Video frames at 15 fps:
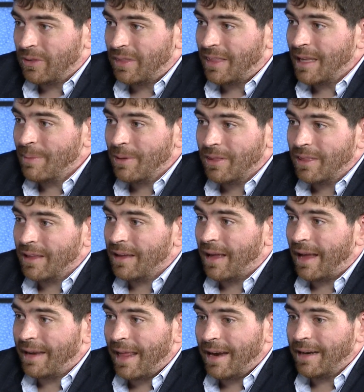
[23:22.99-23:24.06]
Think about the
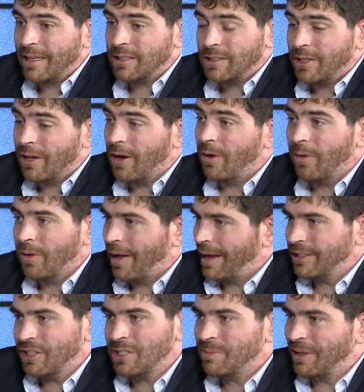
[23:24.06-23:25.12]
identities. I
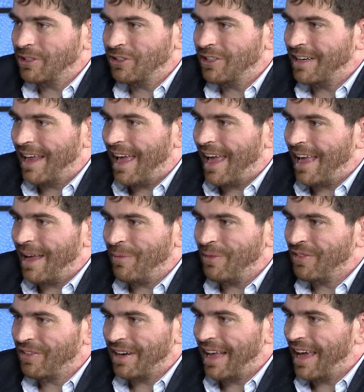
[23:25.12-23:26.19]
just met you today and we've
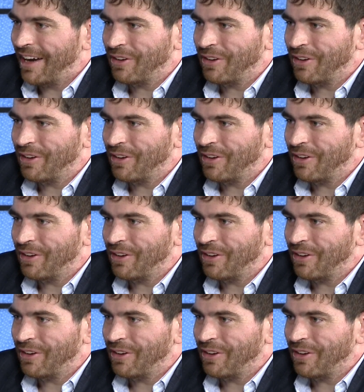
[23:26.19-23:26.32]
already had a